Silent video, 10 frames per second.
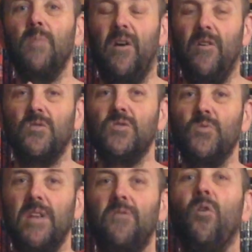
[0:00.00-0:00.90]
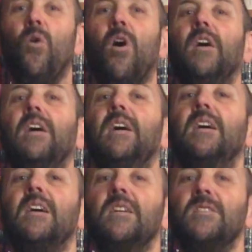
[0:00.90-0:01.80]
Paradox 24
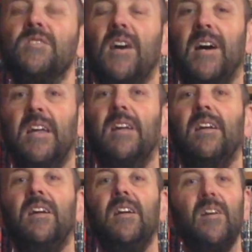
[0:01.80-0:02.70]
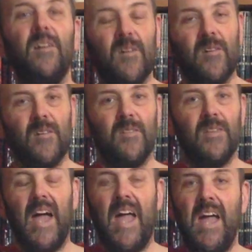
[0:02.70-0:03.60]
is saying
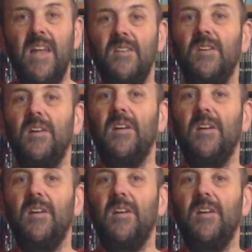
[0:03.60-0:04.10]
the hand